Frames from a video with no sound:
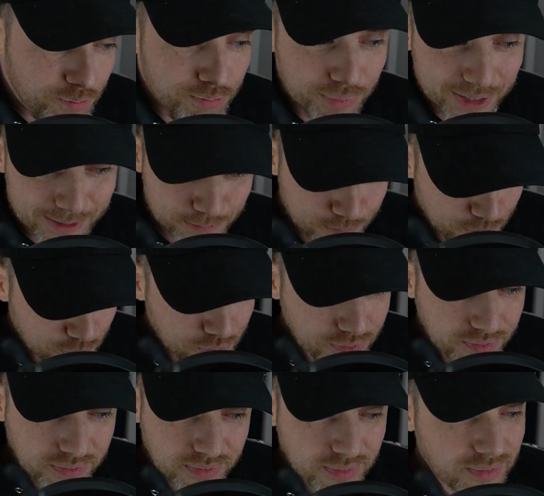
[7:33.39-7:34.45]
But
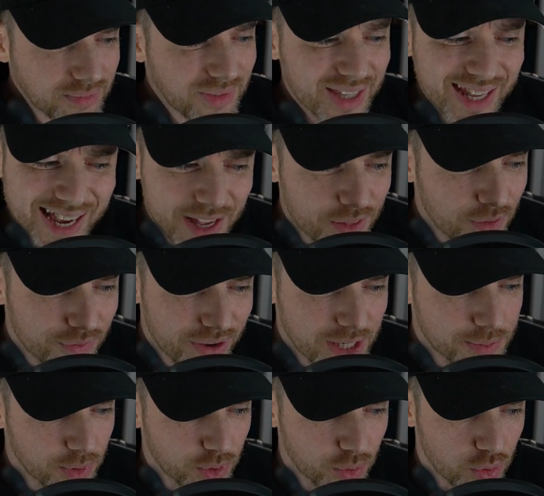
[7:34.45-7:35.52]
in the
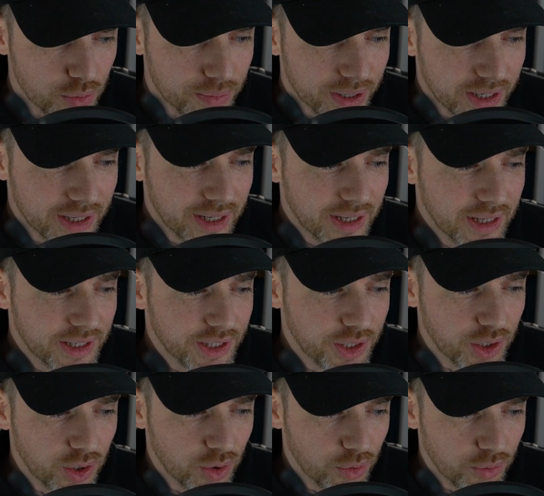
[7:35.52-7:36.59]
Facebook group,
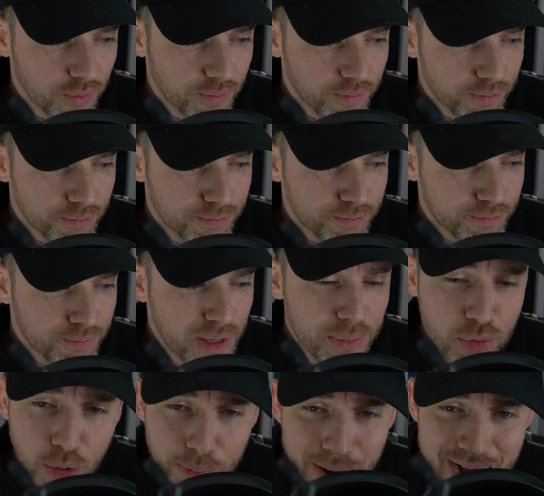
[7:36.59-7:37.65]
you know,
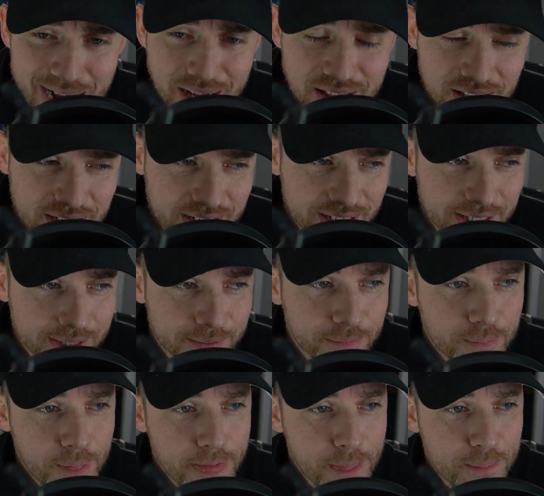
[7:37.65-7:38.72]
people are piling in.
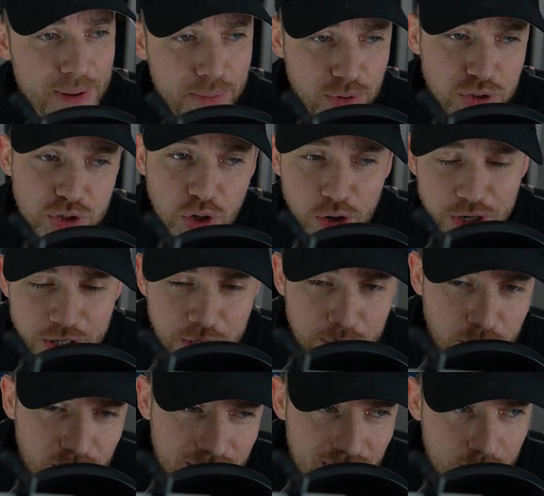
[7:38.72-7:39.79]
People are starting to
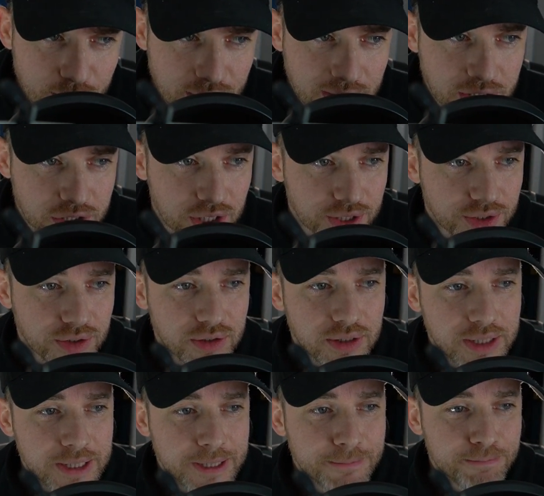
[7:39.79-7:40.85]
communicate with each other.
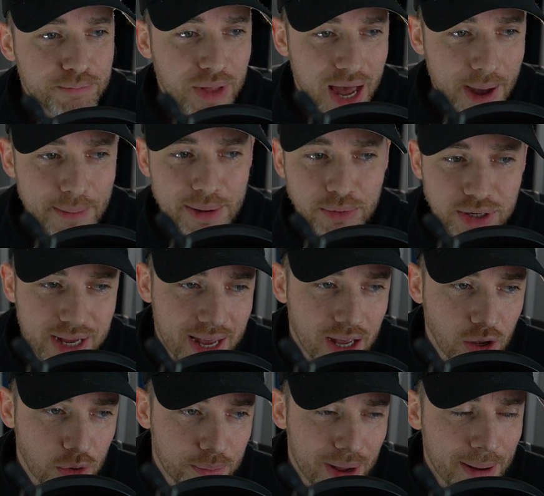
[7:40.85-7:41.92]
I'm able to
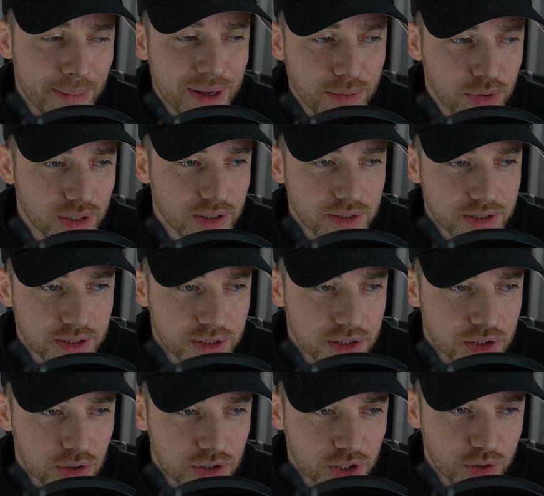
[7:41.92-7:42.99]
help. I'm able to
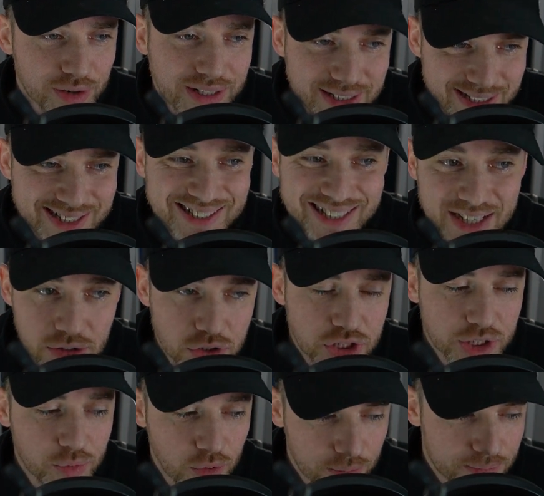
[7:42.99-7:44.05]
start to create this
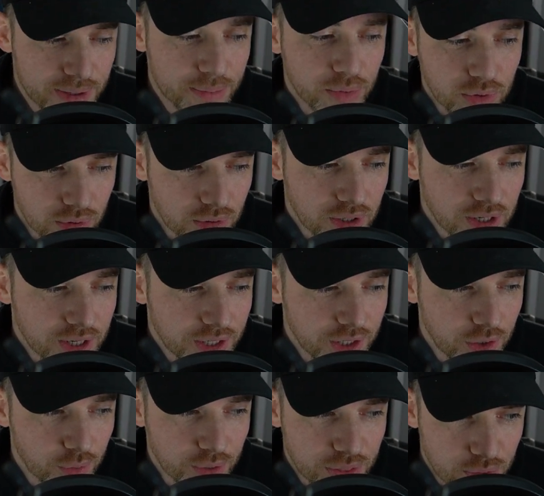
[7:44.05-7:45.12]
synergy where people are, you
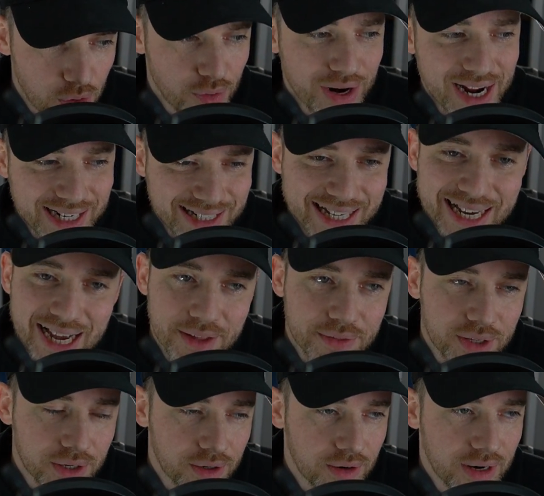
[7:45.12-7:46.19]
know, we throw an idea out
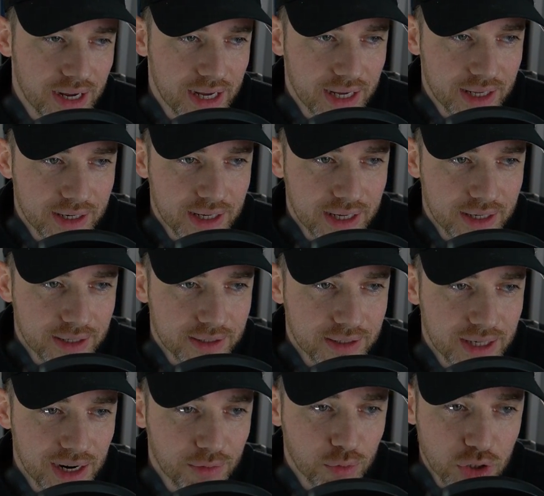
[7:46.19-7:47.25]
there and
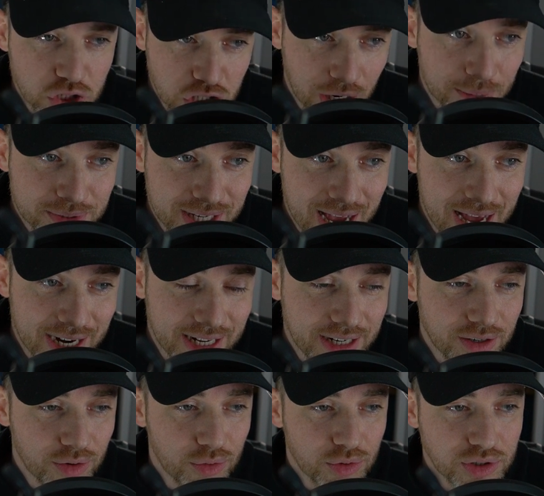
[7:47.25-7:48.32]
everyone jumps on it,
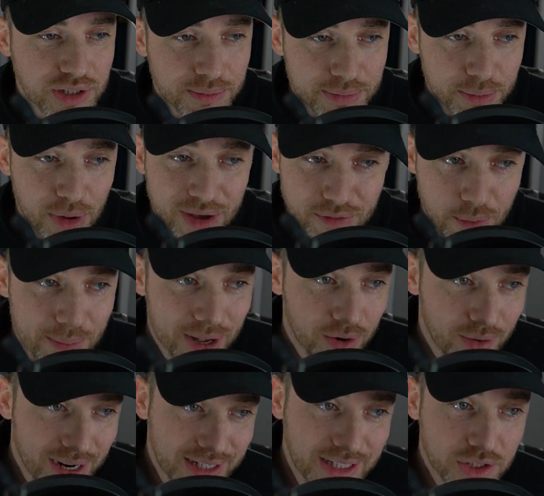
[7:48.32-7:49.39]
or some people have a
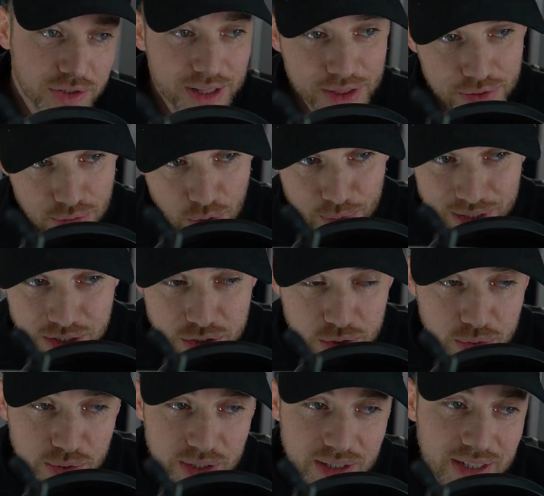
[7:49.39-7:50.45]
better idea, so they throw
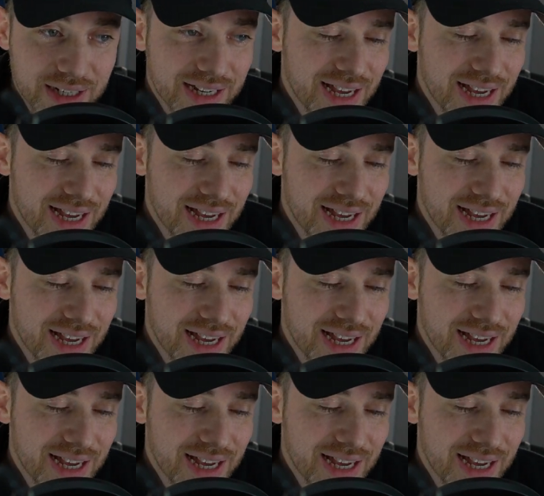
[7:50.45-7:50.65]
into it.